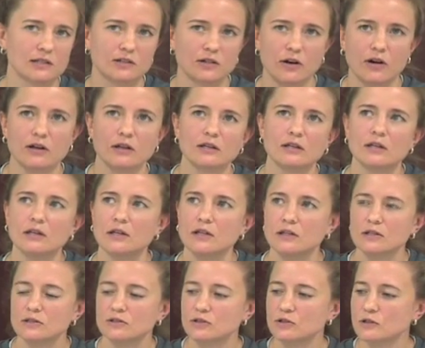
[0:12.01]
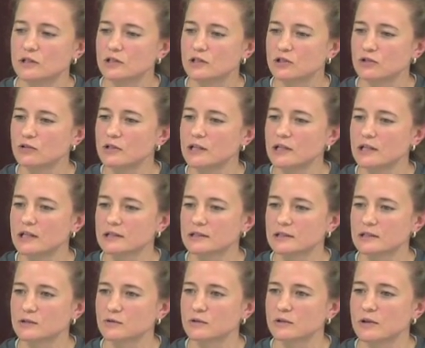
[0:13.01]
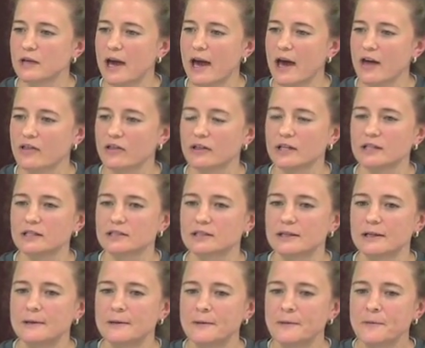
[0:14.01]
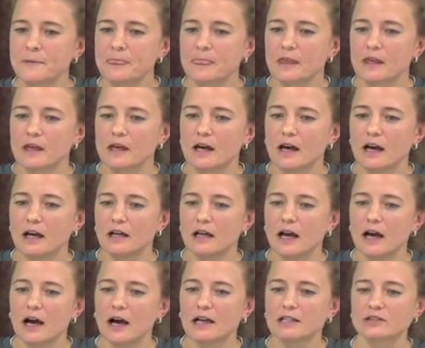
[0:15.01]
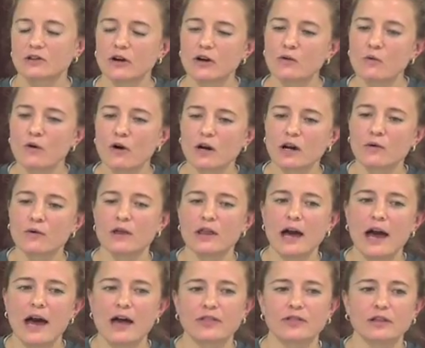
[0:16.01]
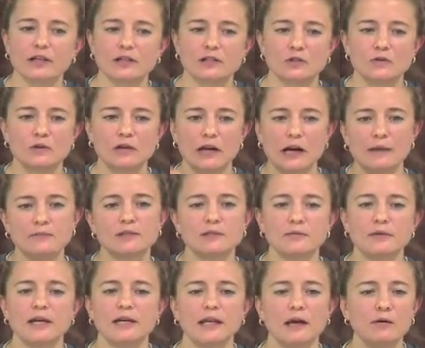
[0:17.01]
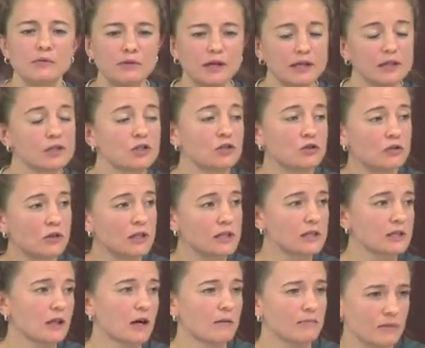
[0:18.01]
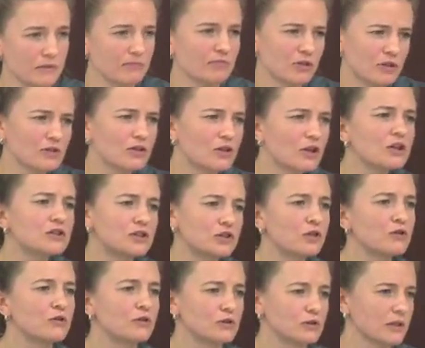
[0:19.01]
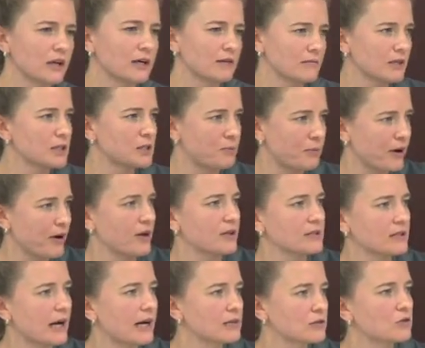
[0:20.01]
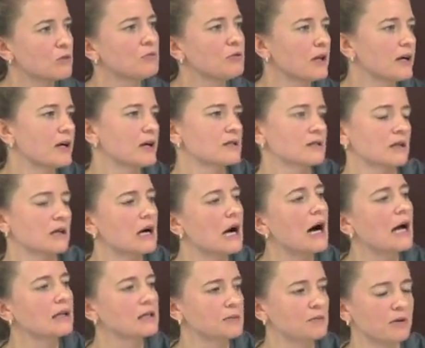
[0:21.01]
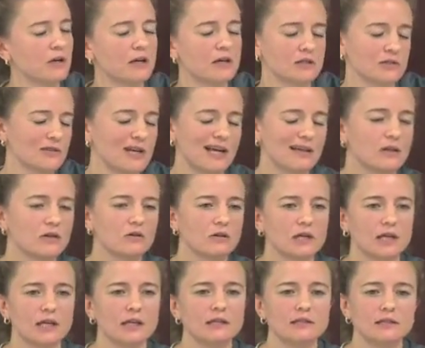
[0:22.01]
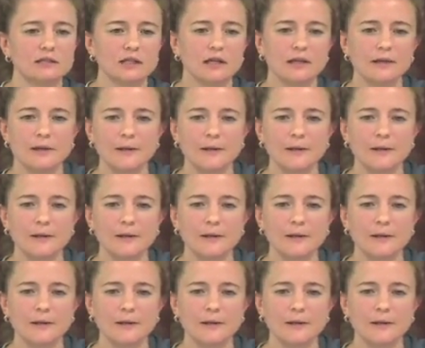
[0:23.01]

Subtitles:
started doing shooting lessons with athletes. I started working with athletes who would come to me and they would be in a shooting slump. Good shooters, like experienced high school players and college players, so not little kids,